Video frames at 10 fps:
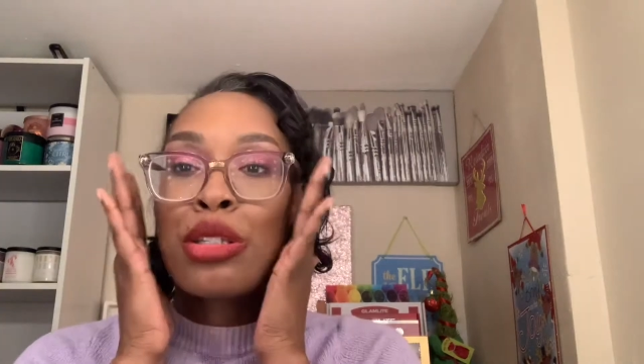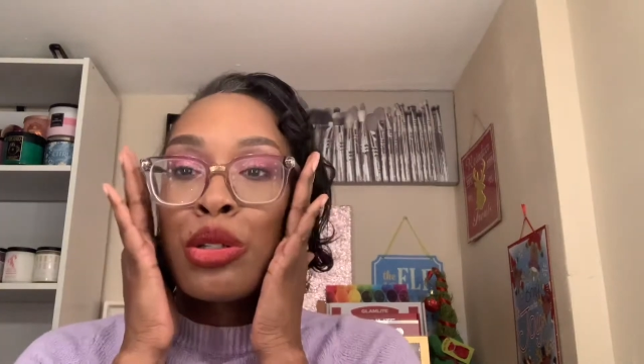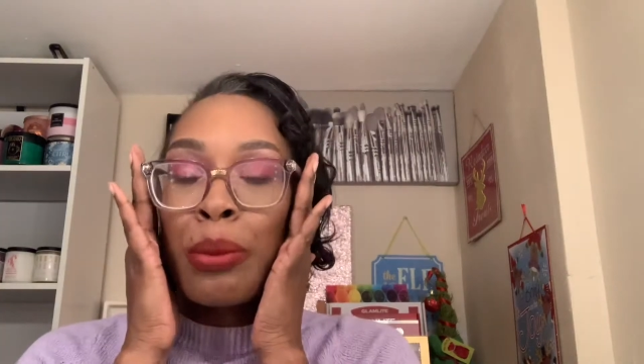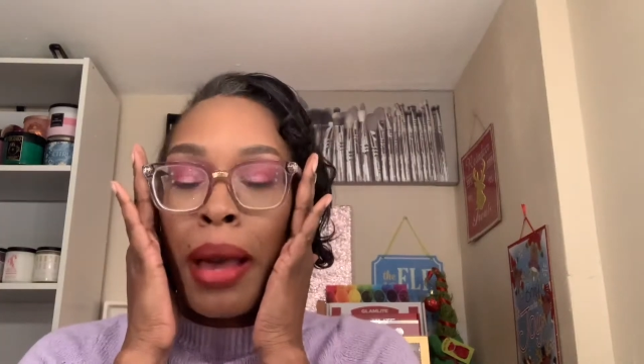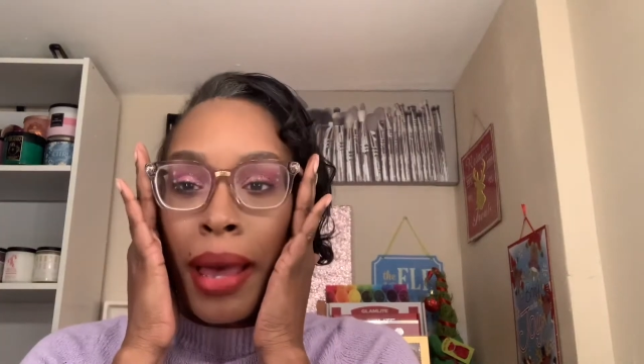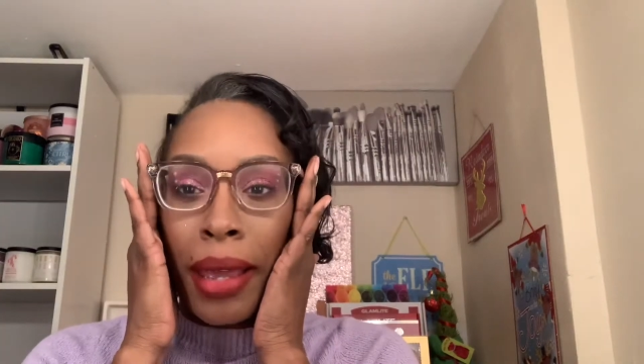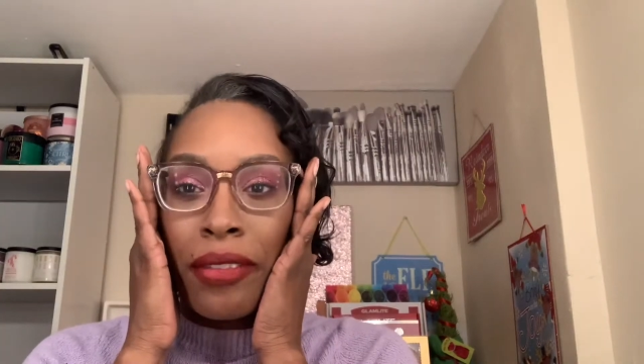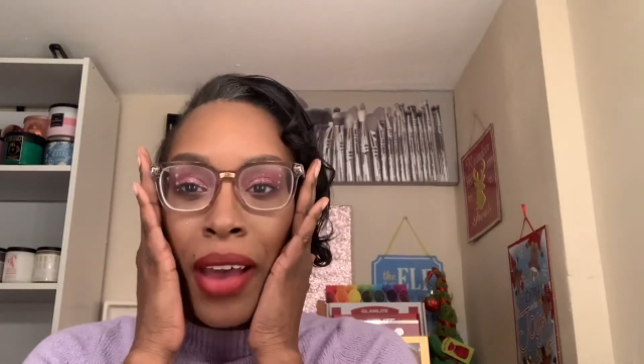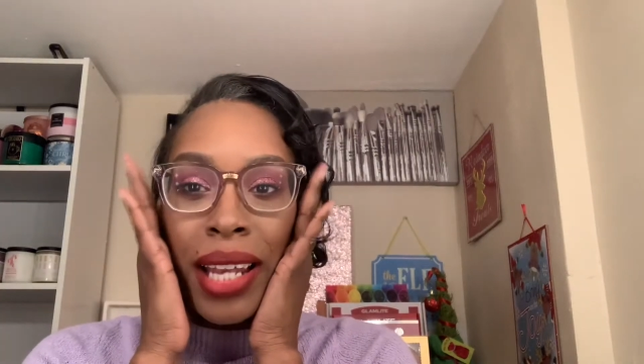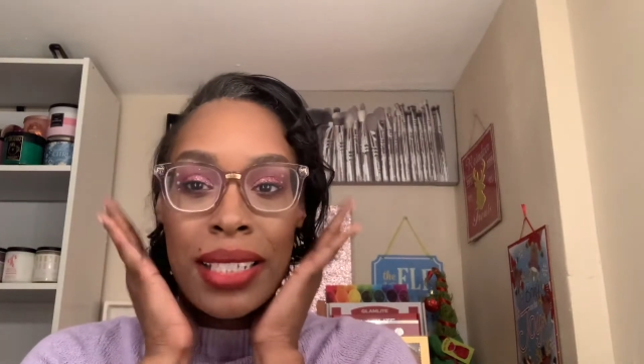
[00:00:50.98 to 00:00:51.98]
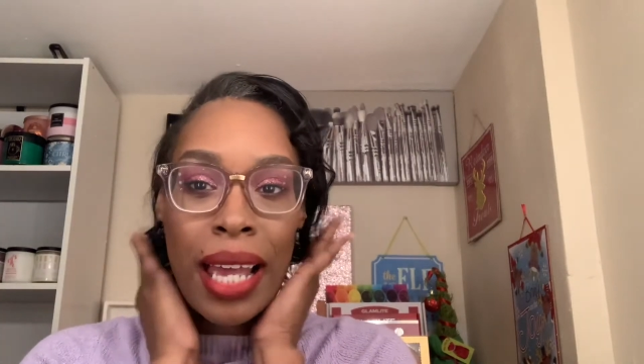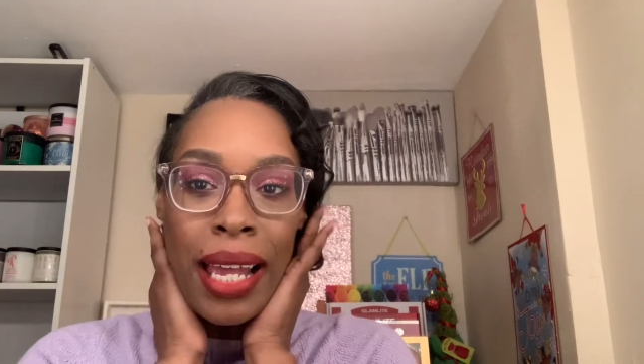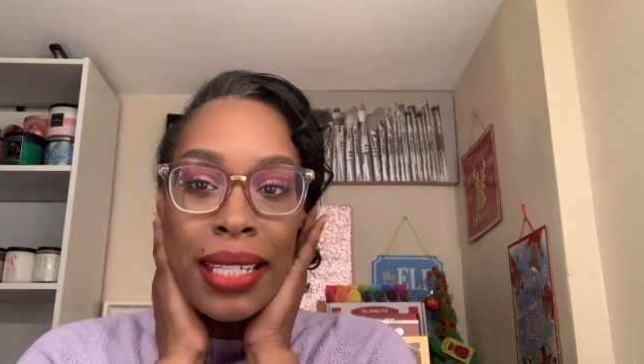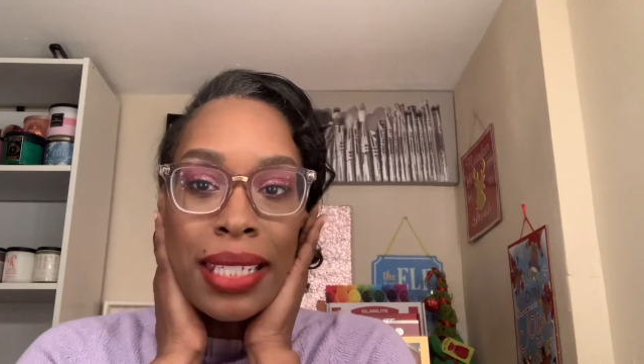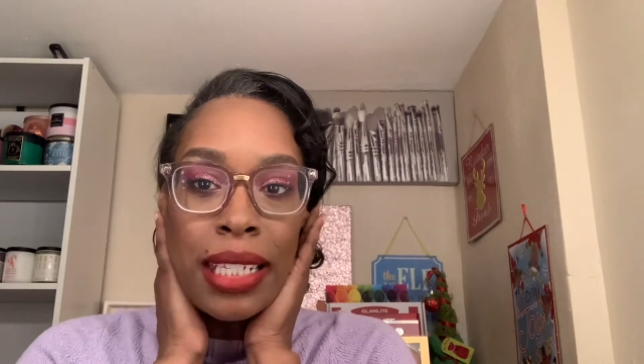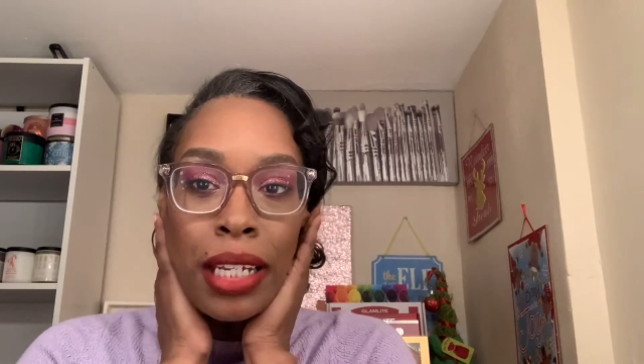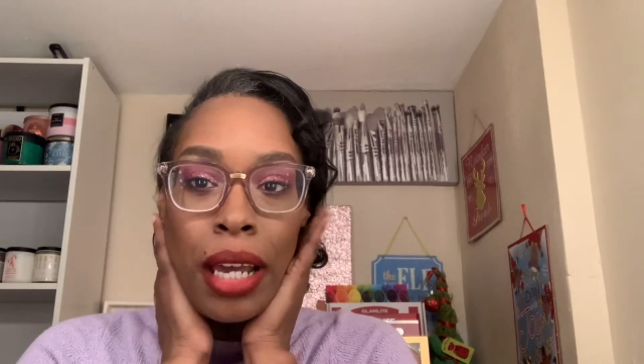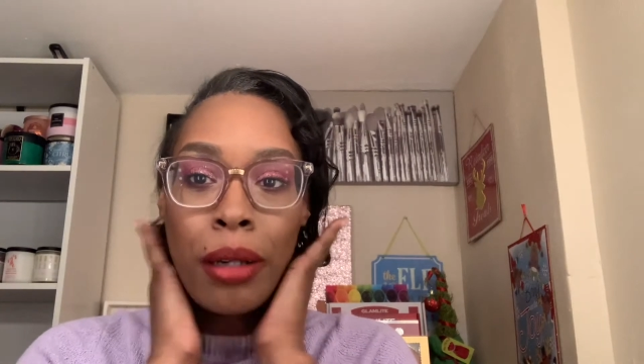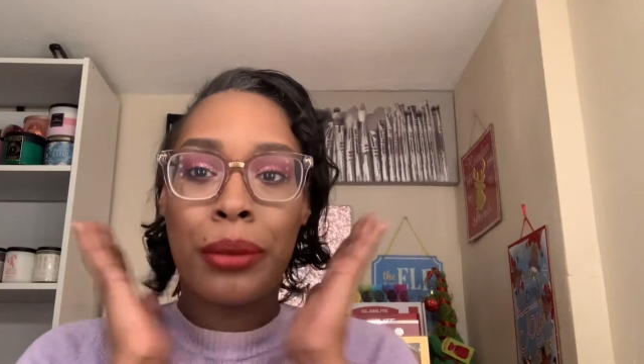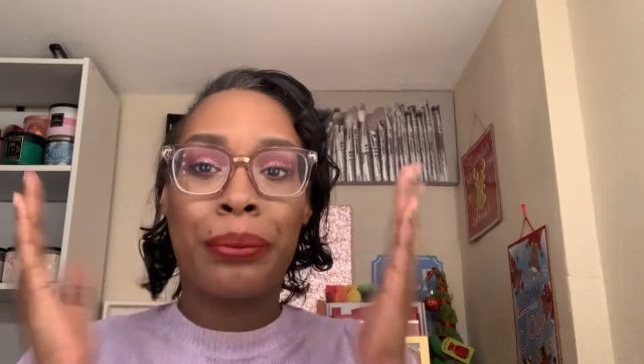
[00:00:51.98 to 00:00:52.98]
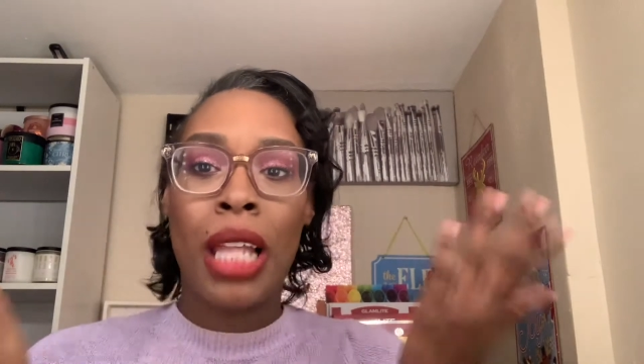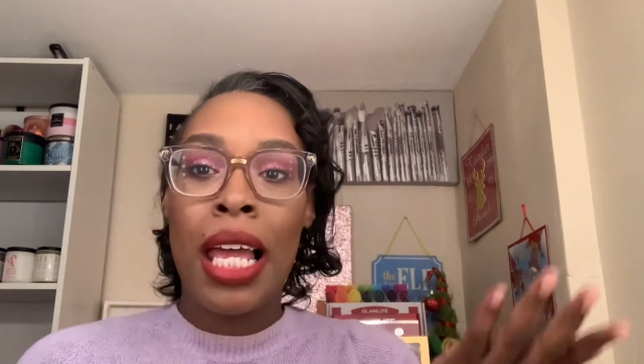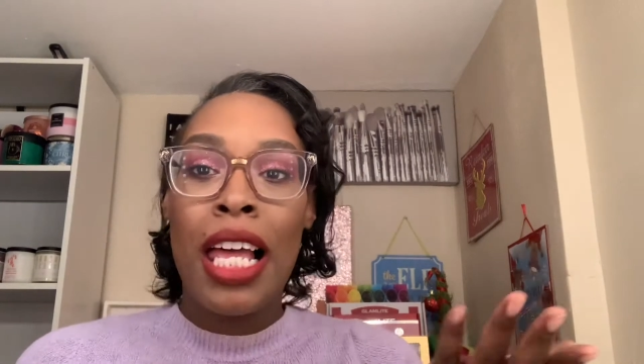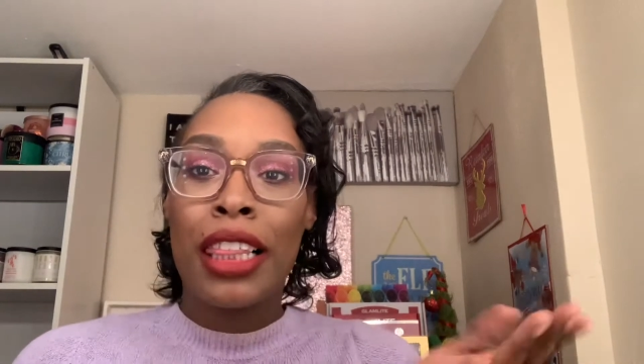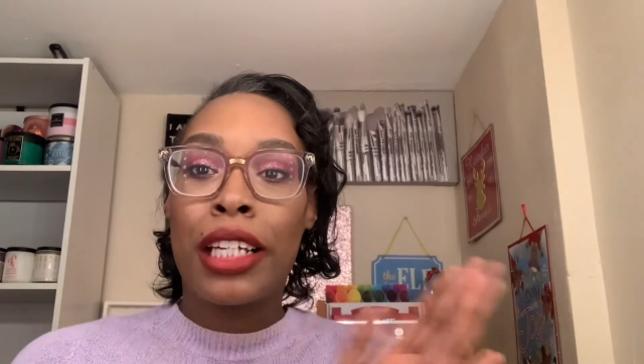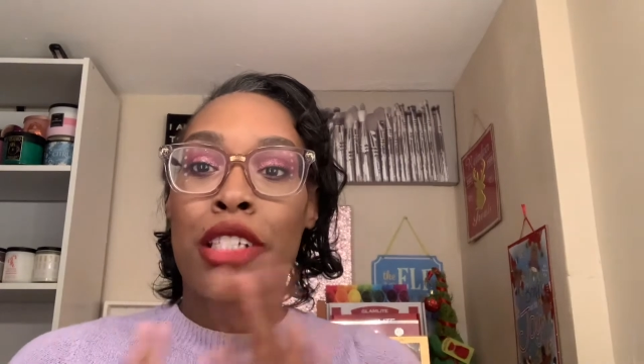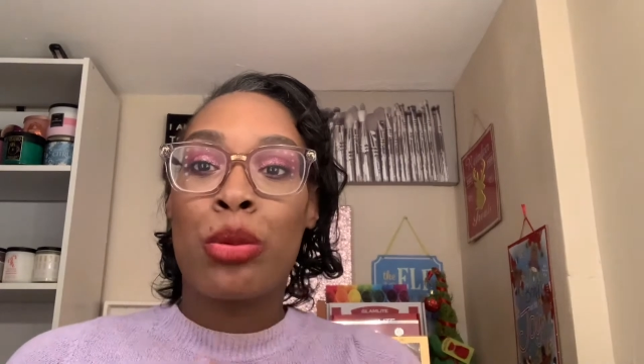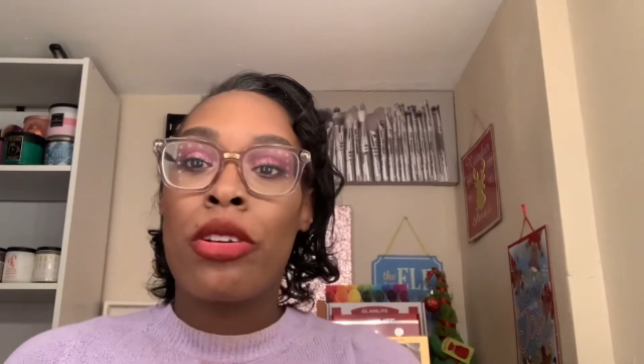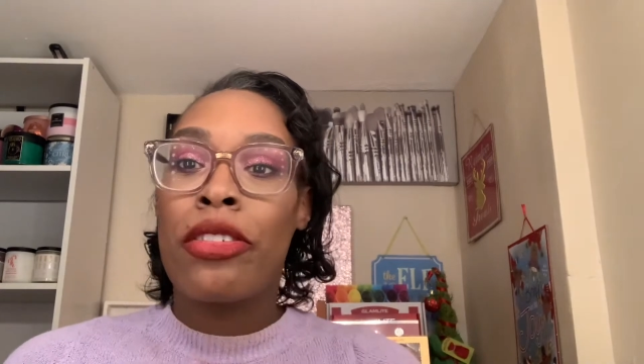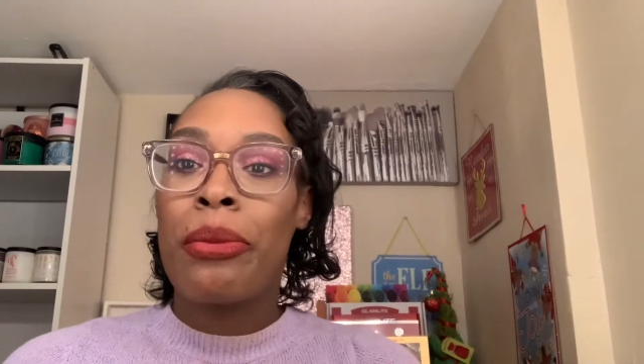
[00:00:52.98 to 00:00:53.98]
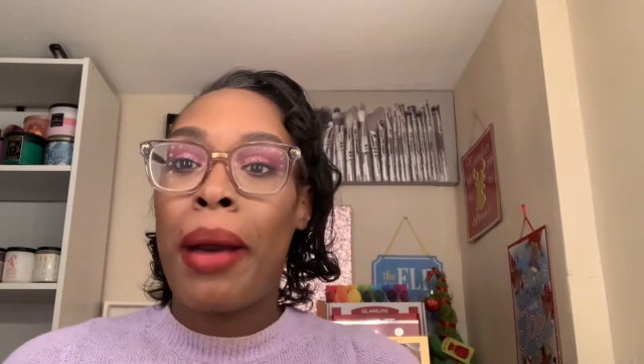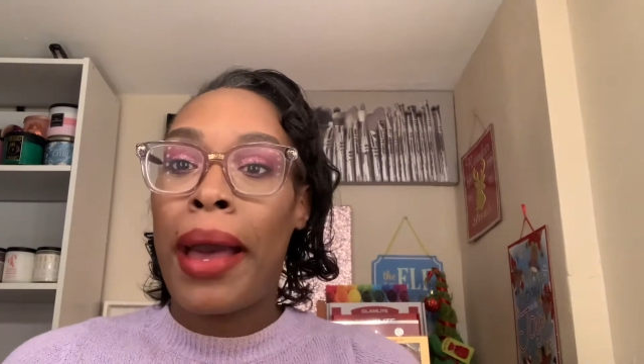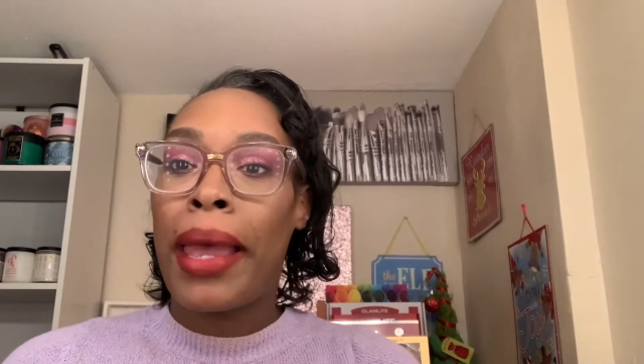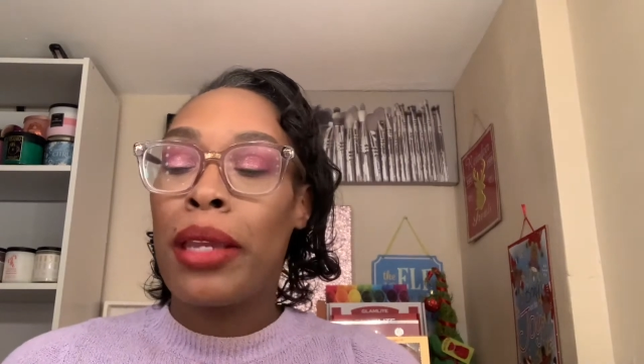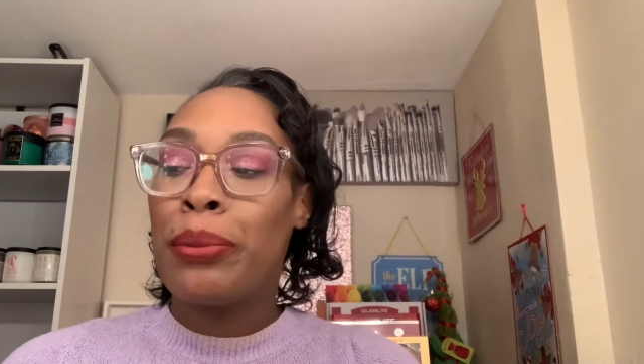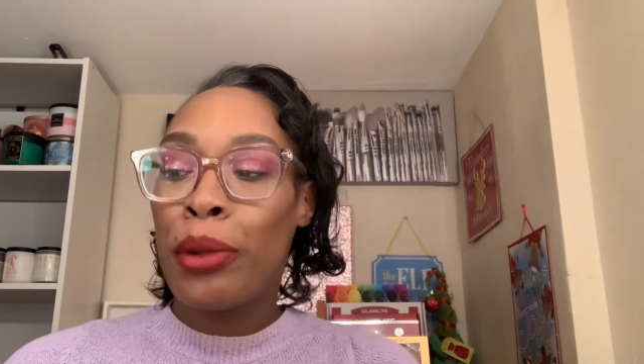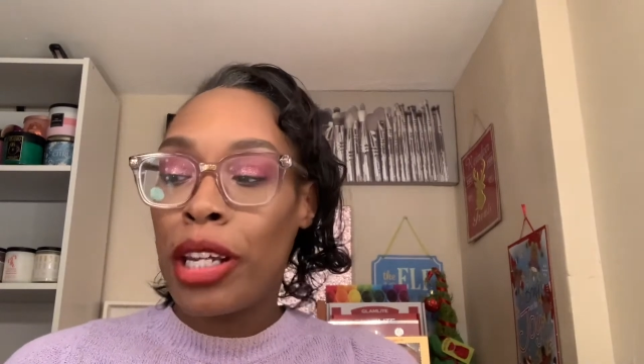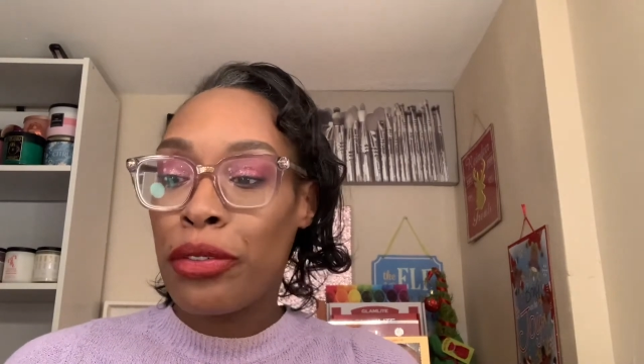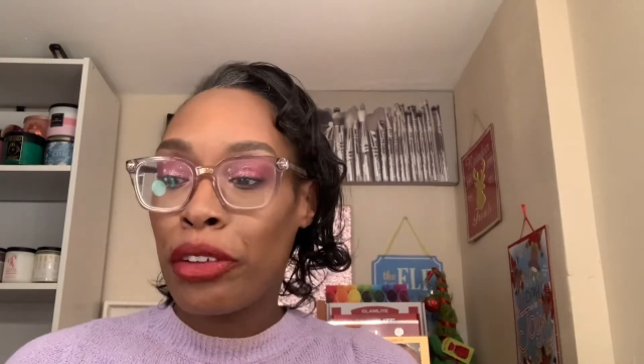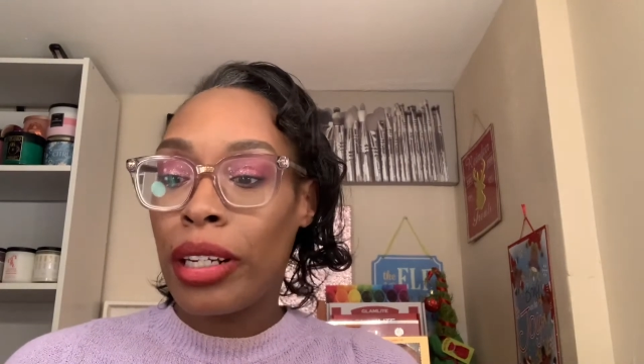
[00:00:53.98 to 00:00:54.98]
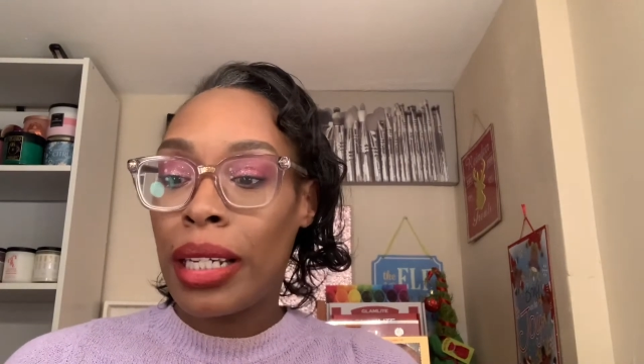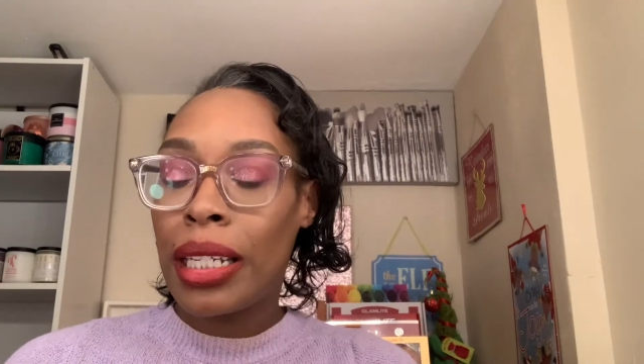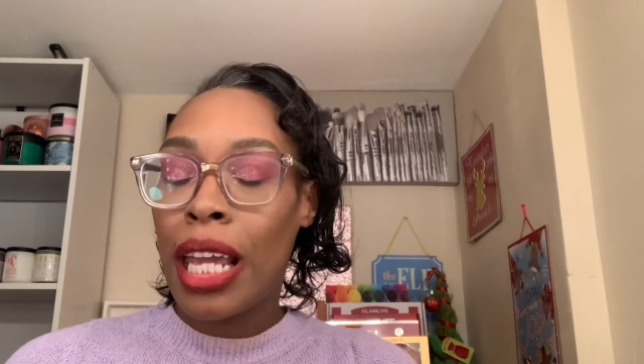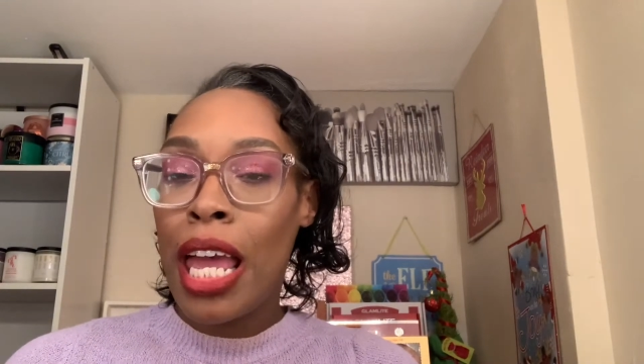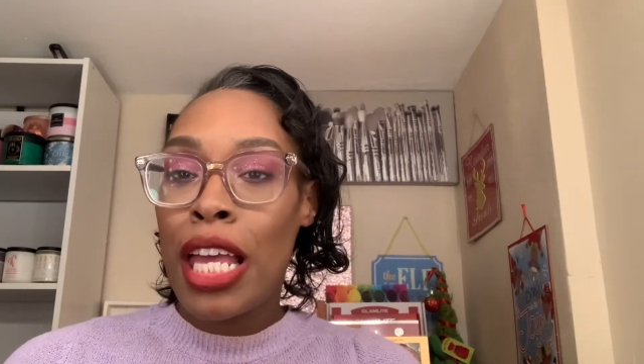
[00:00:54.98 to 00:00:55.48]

to my Valentine's lunch with my boyfriend.